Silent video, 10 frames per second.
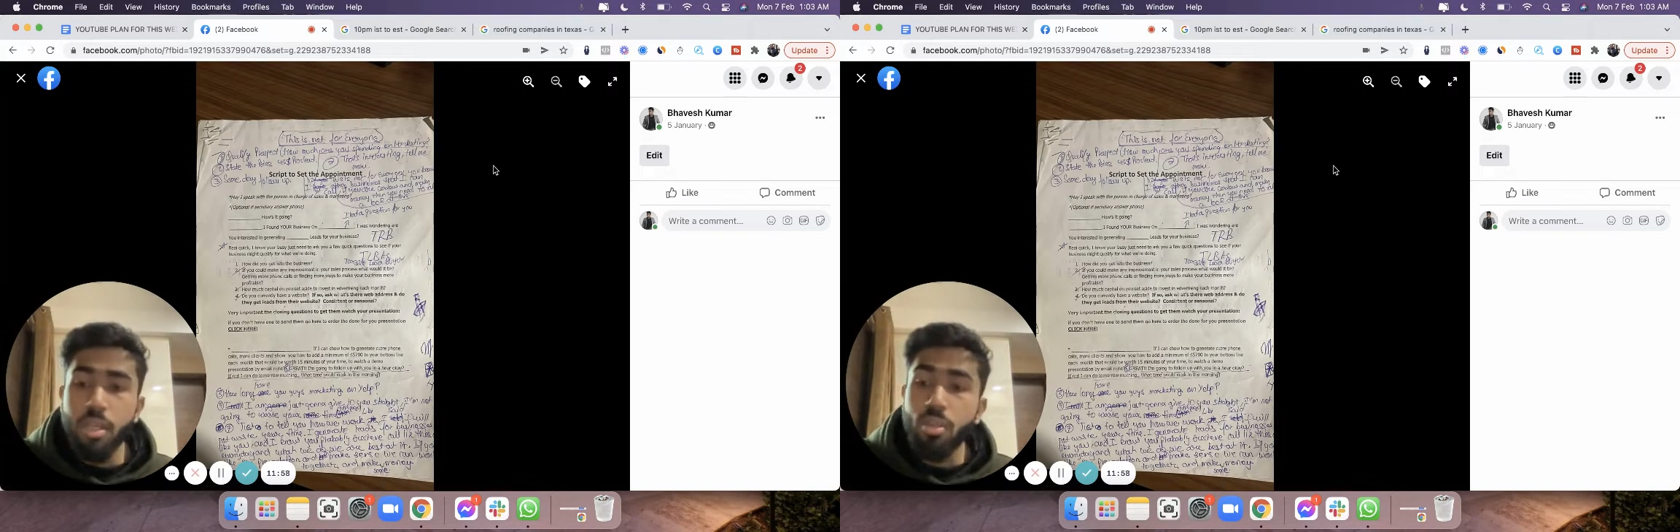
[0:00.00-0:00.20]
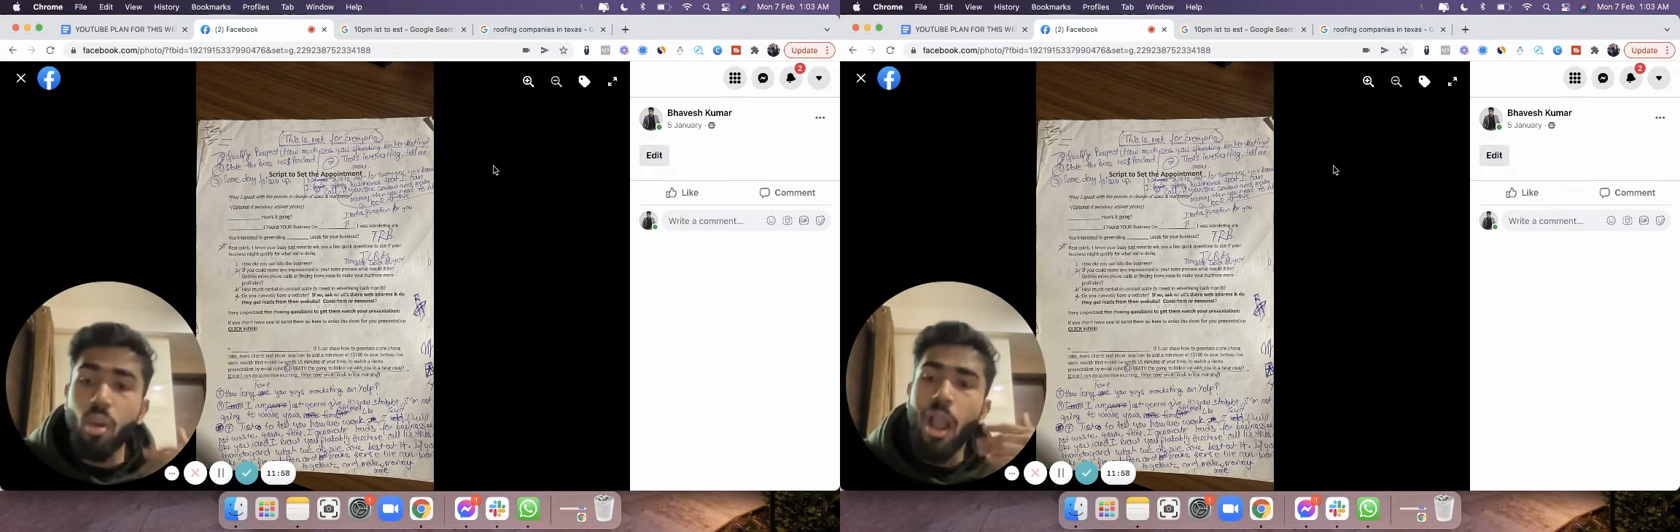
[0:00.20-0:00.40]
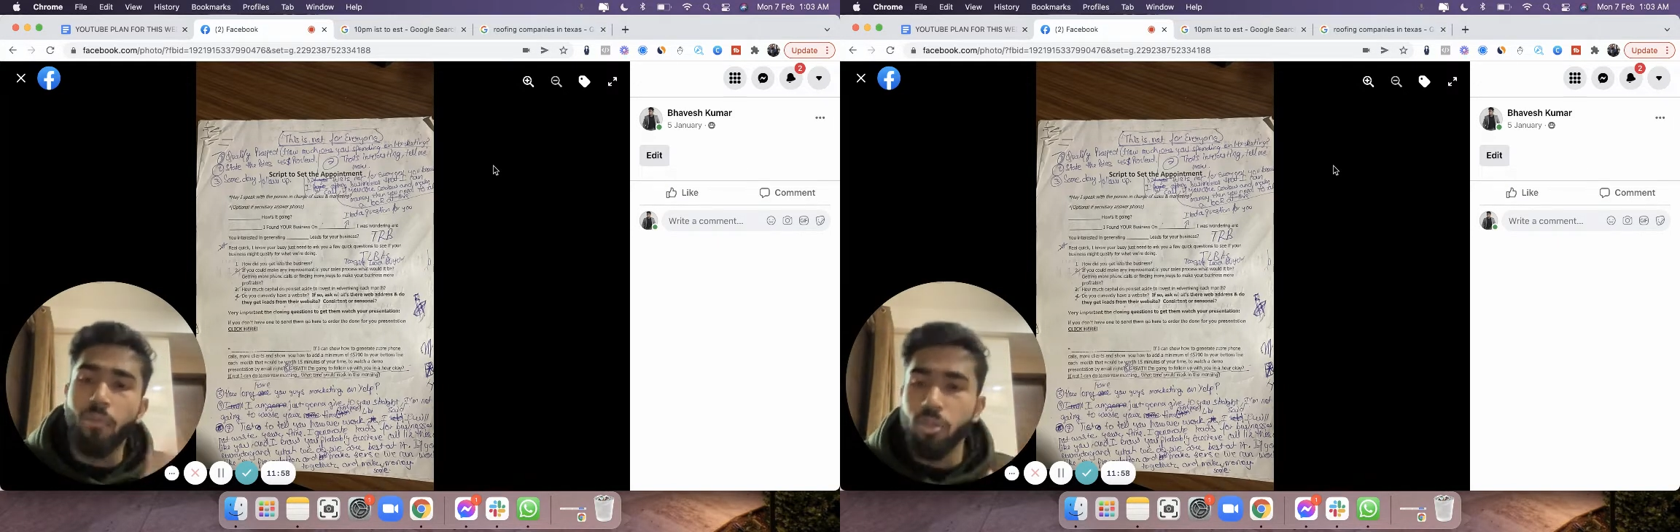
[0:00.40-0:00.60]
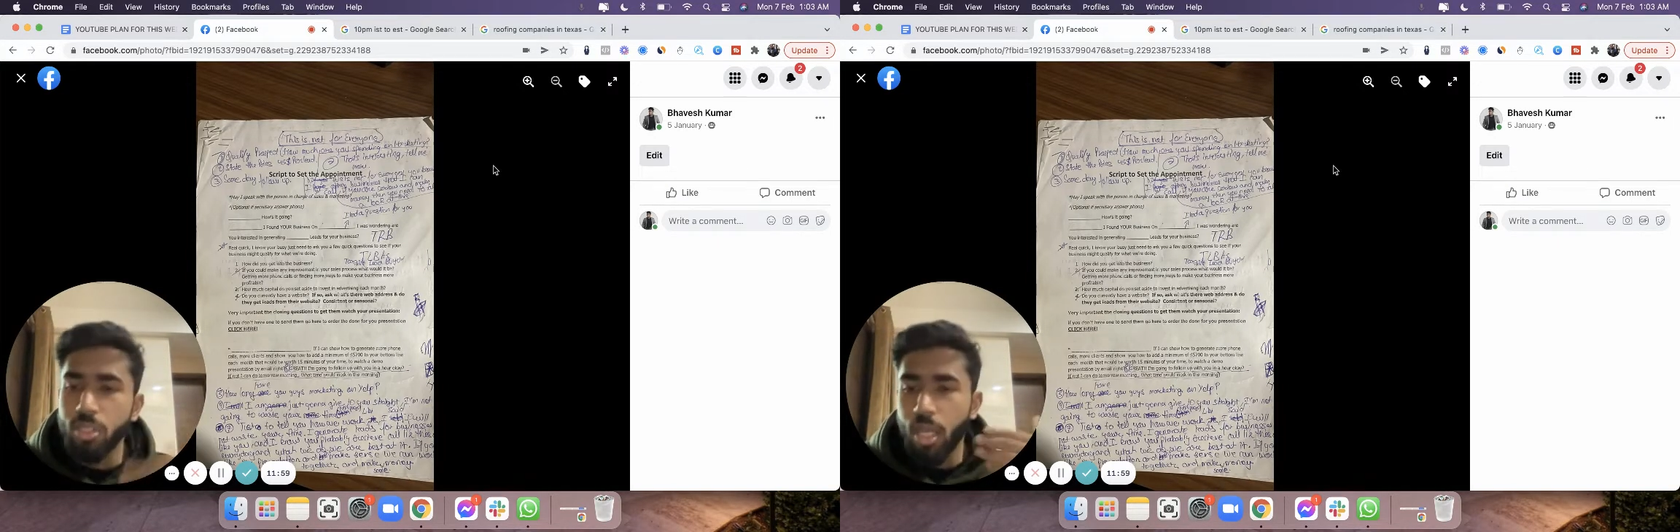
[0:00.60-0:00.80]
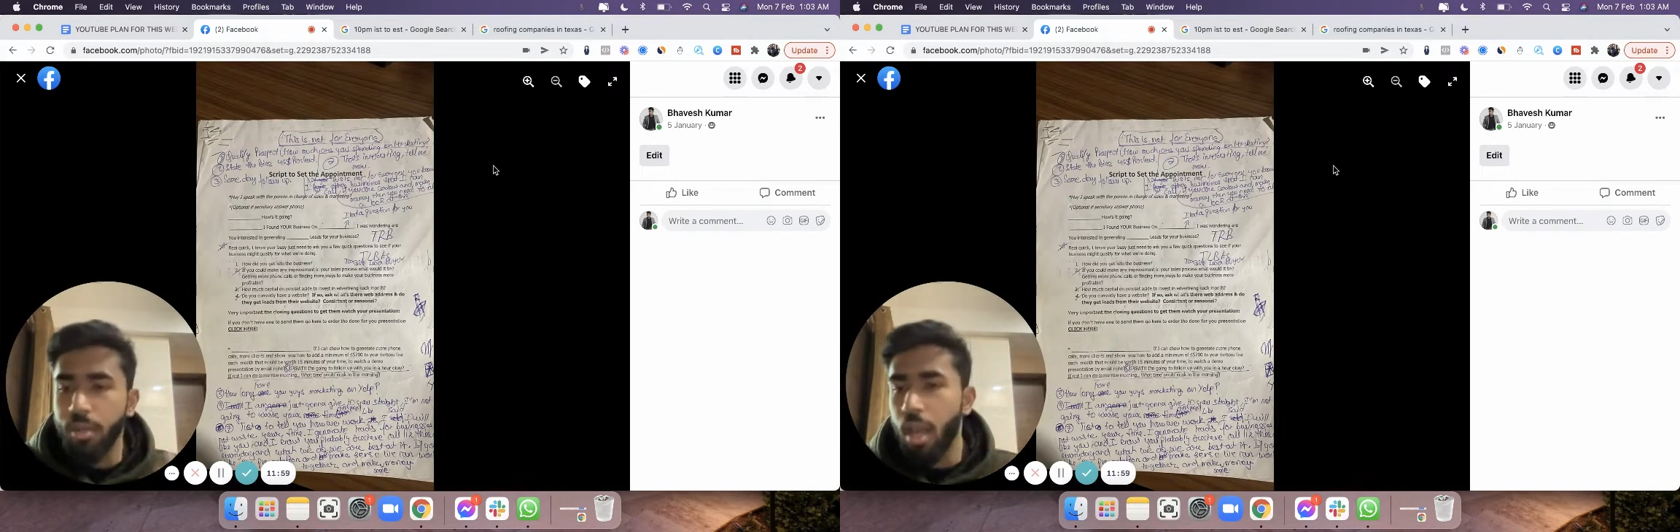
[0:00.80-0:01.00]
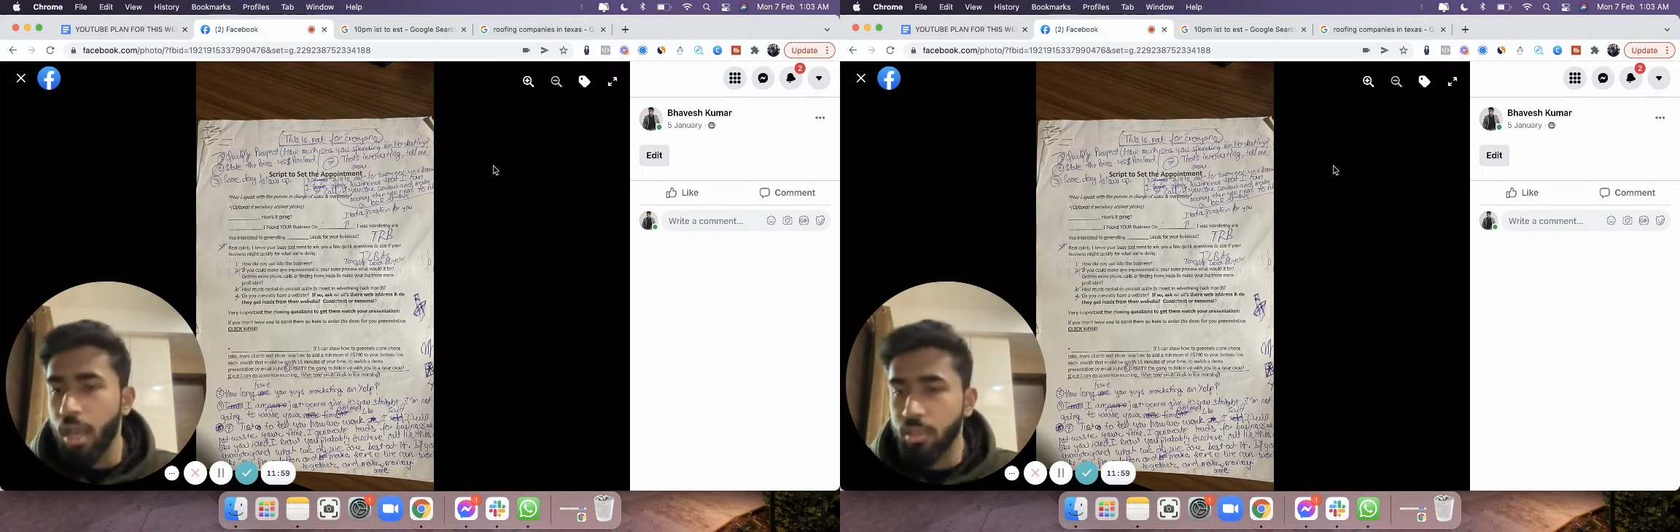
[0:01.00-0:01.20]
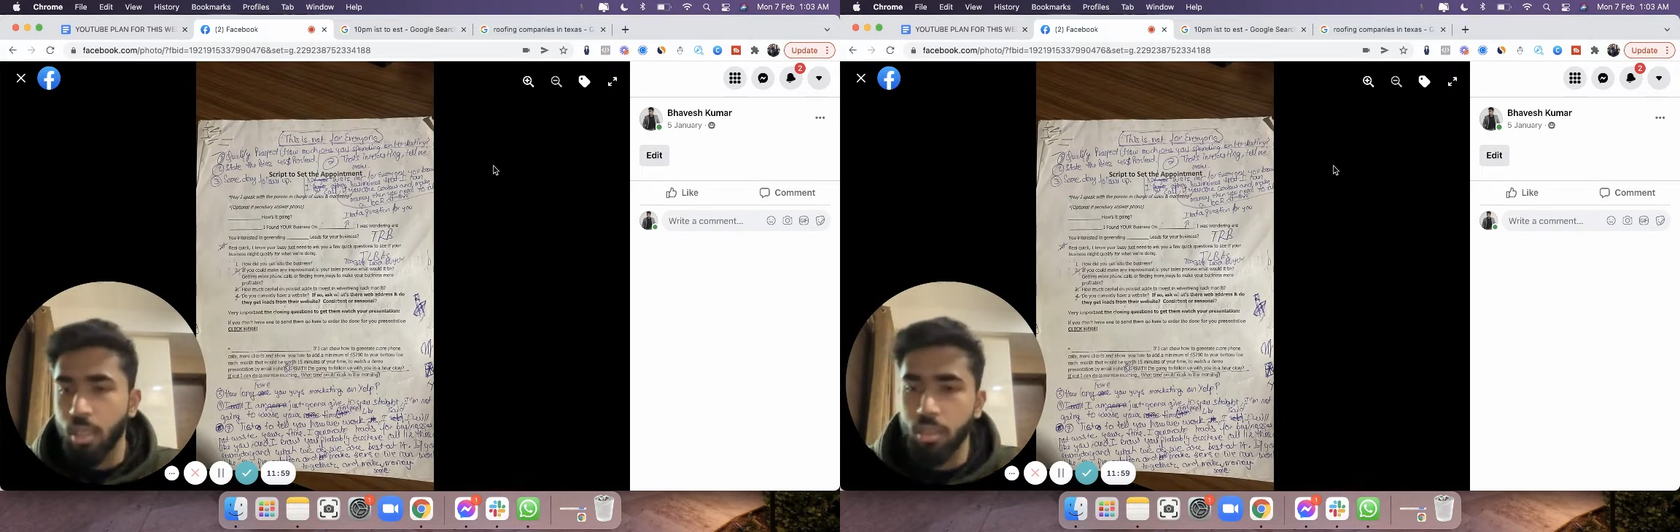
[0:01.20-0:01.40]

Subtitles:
you have to start asking